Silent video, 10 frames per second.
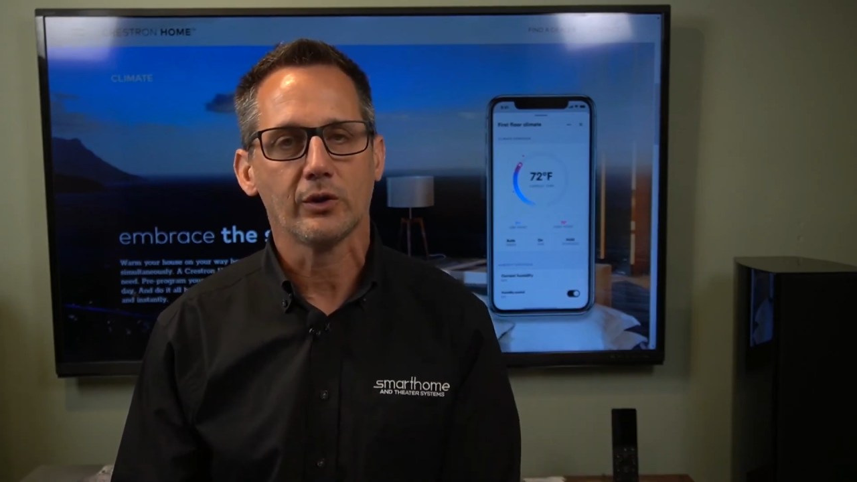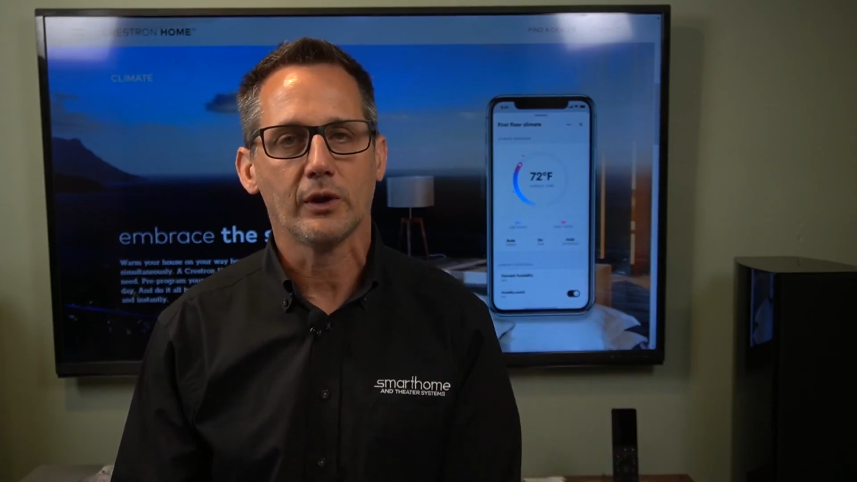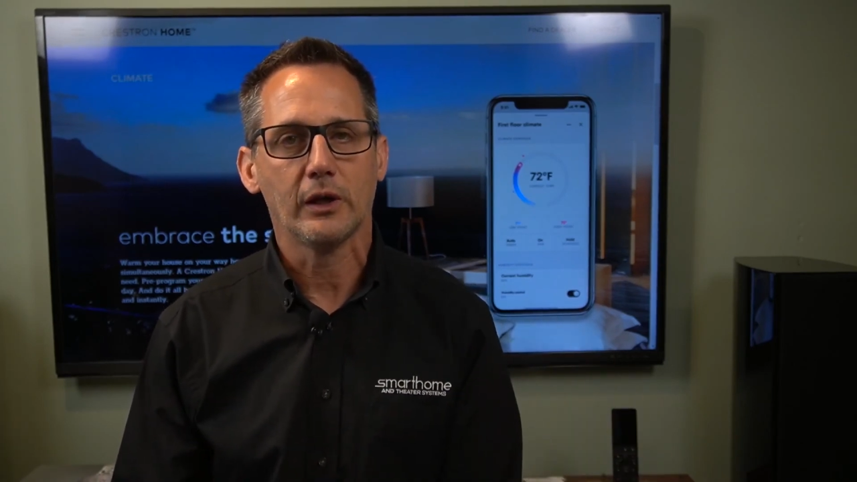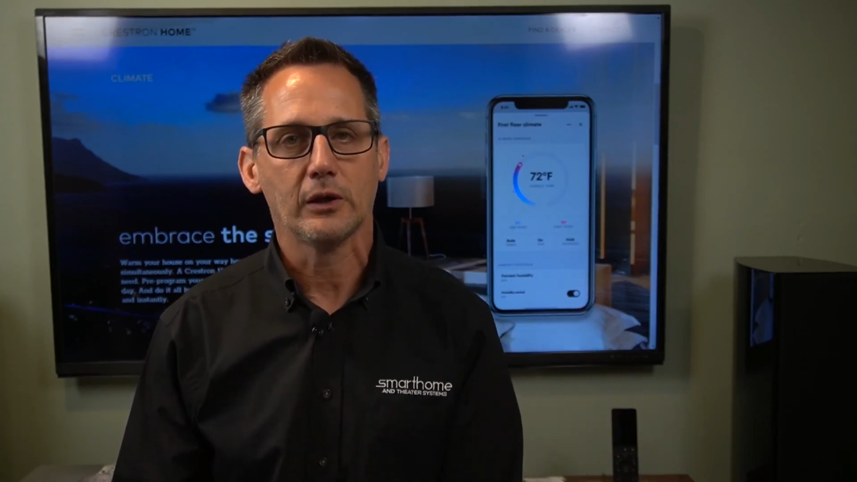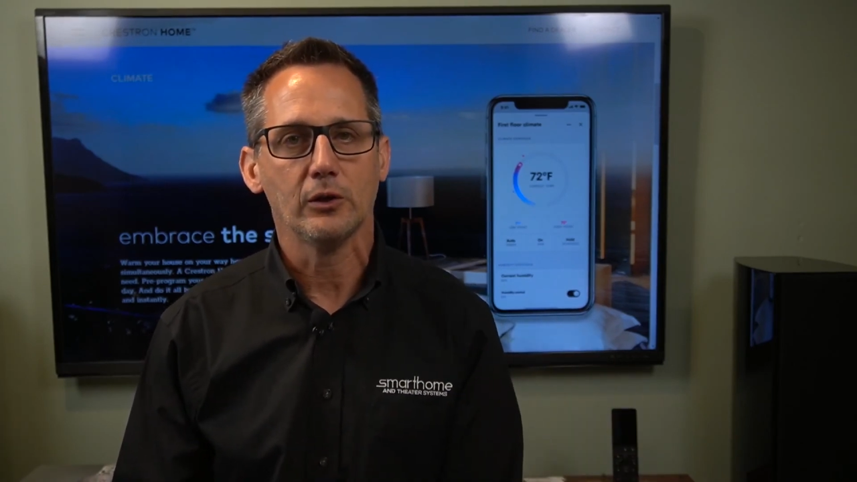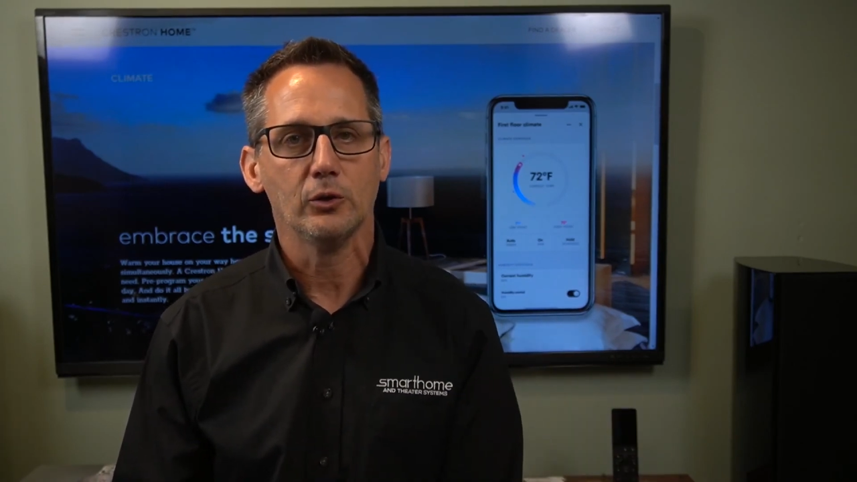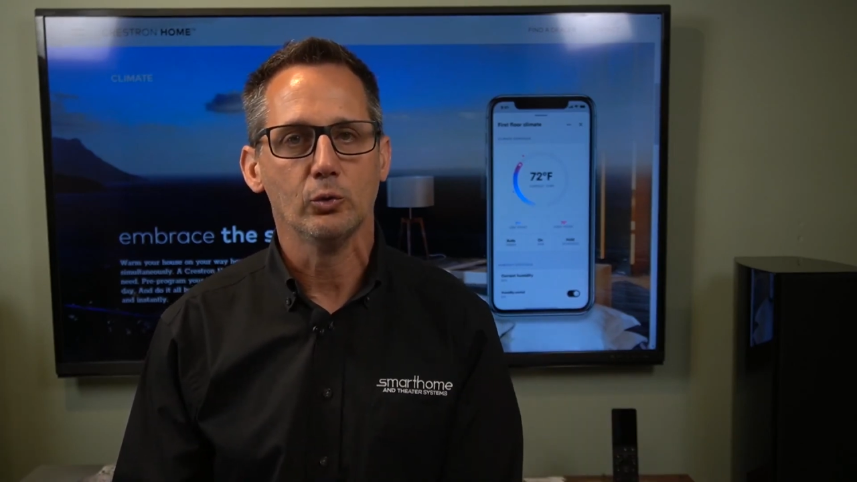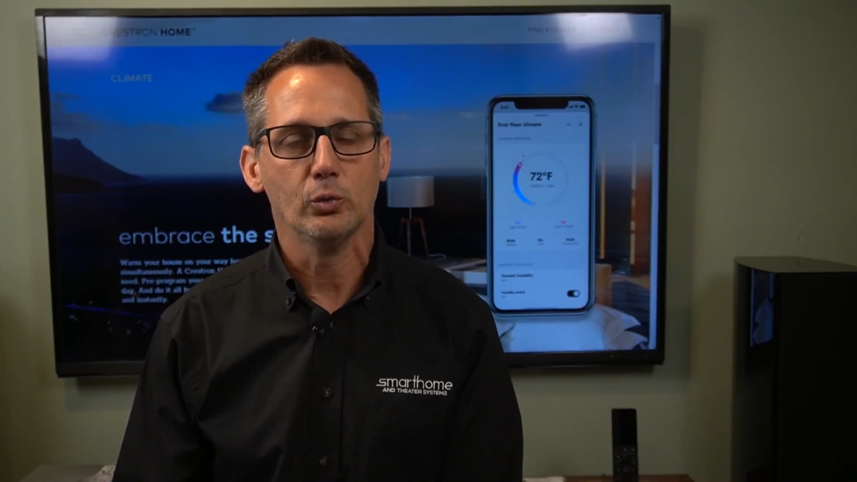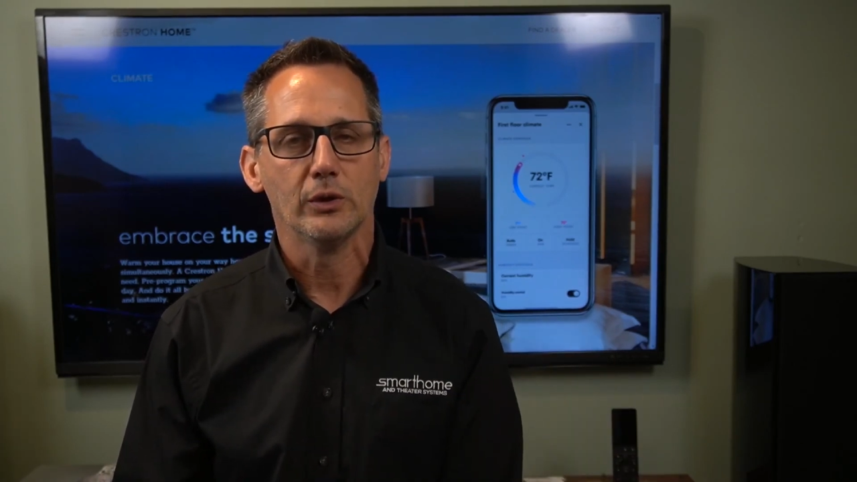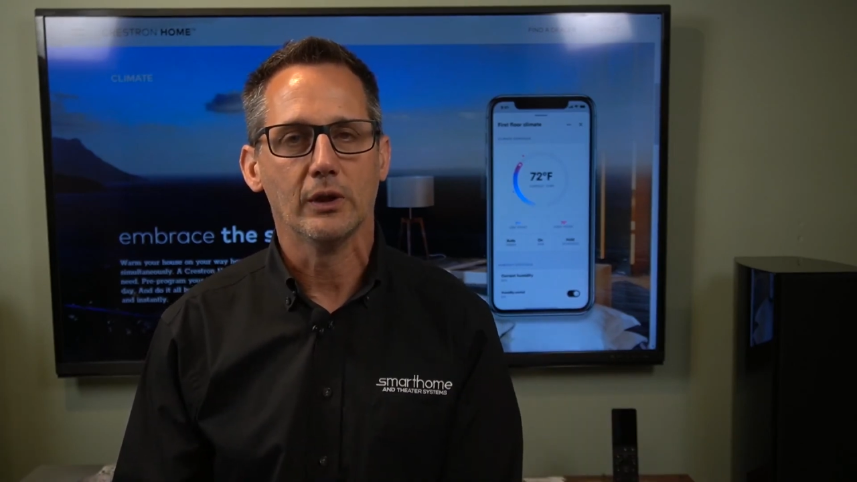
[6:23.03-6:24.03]
like you
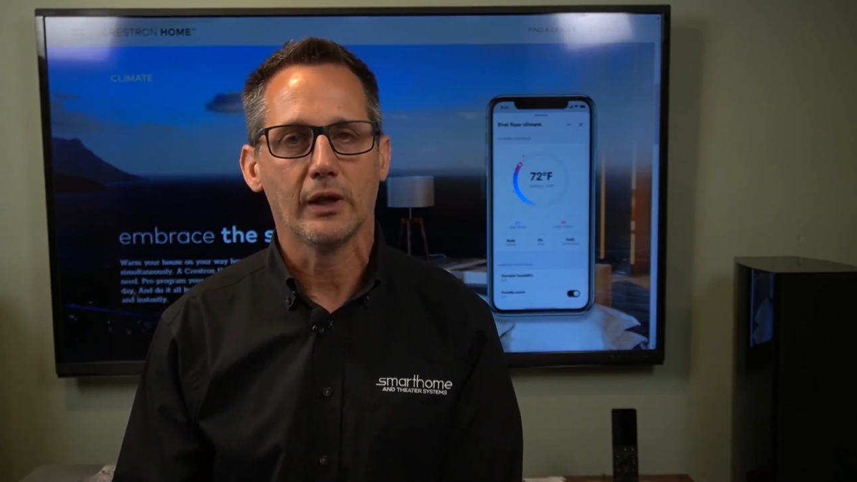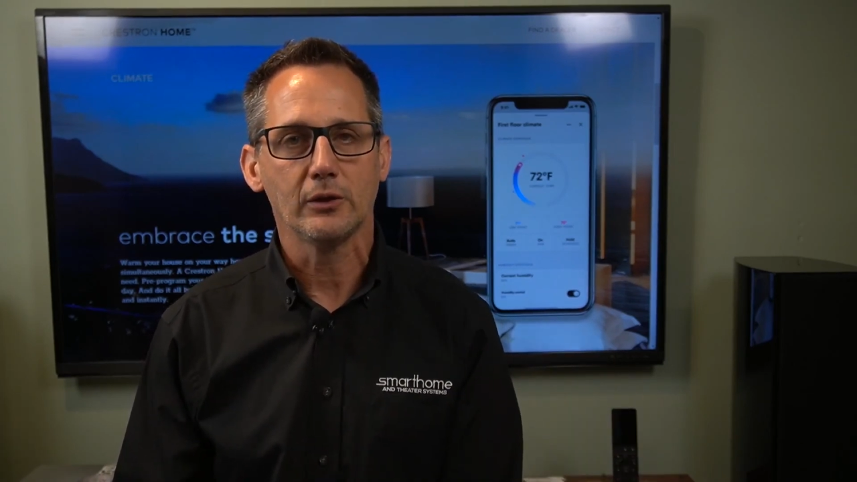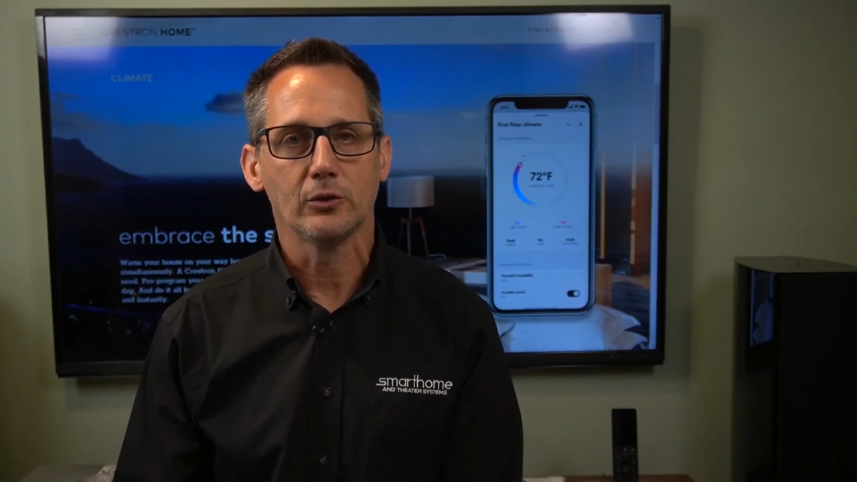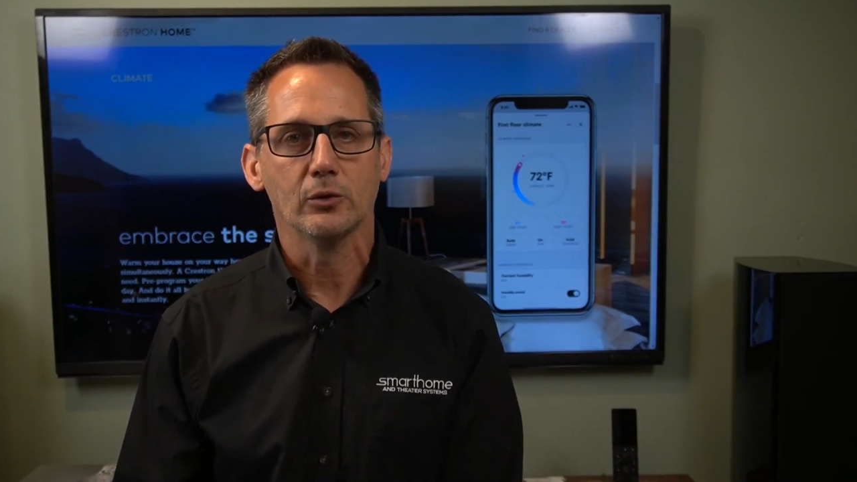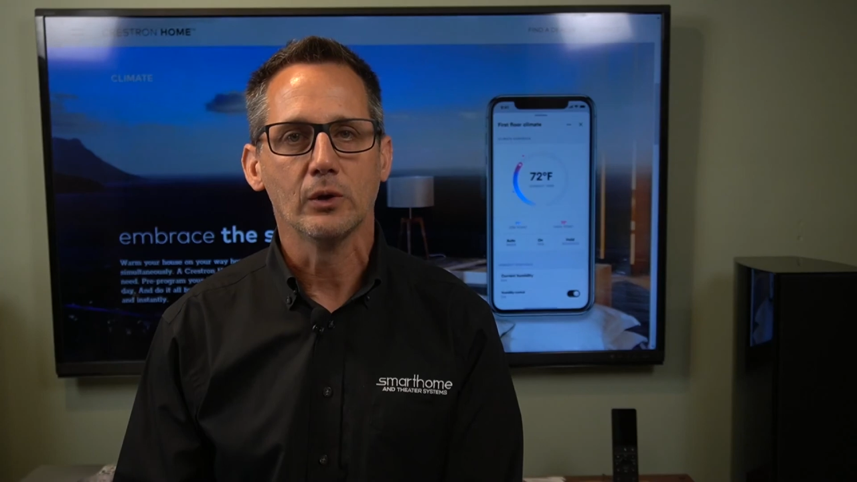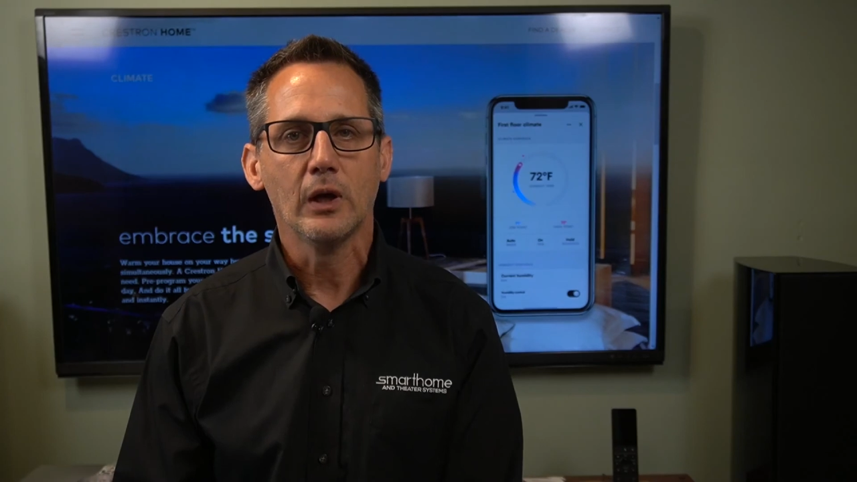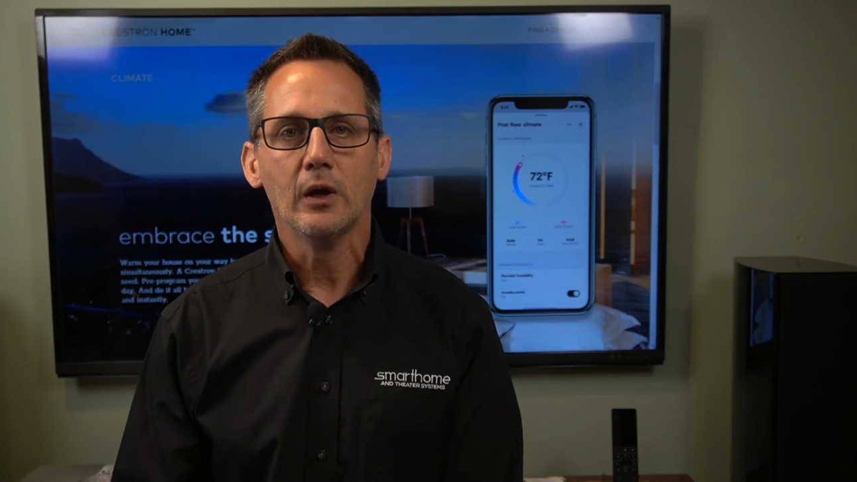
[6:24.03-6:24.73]
would like to.